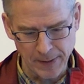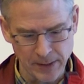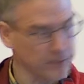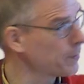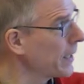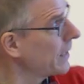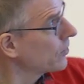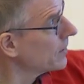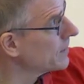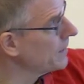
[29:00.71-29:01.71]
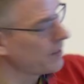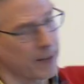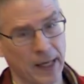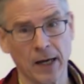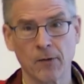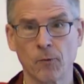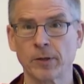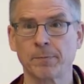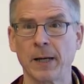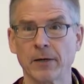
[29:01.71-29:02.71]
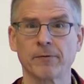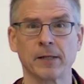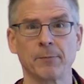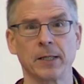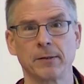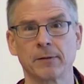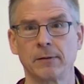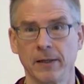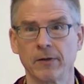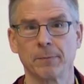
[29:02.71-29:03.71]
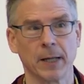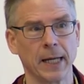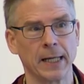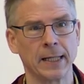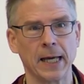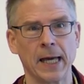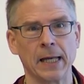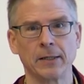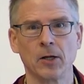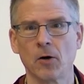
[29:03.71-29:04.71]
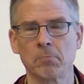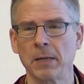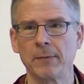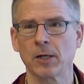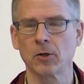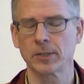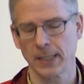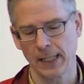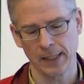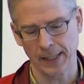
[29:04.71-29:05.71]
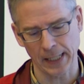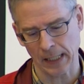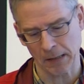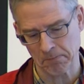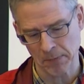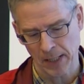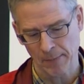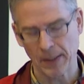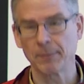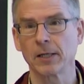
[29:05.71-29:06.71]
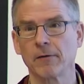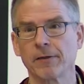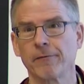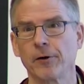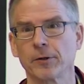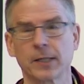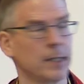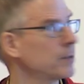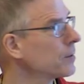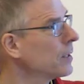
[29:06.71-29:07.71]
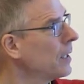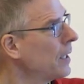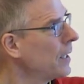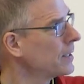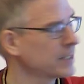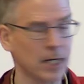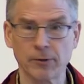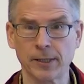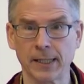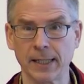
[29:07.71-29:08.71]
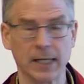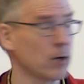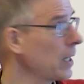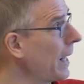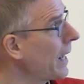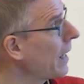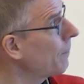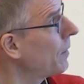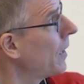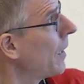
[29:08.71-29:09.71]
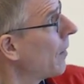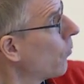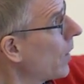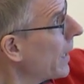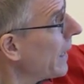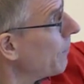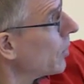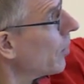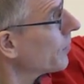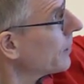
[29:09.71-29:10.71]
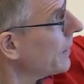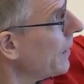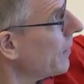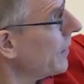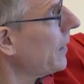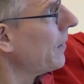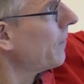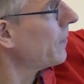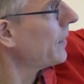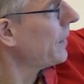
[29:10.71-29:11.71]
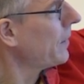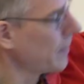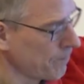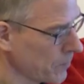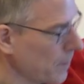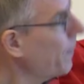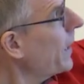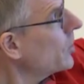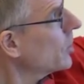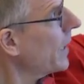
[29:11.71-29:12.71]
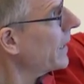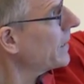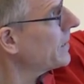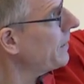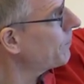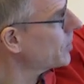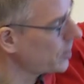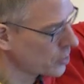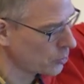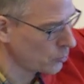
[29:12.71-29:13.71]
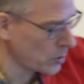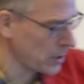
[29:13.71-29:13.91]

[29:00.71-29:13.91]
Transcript: piece of brain, you can see there, was part of somebody's living brain and, you know, maybe contained their um, memory of their first kiss. It's now sitting in our lab. Why? Because the, the, the, um, the patient had a deep tissue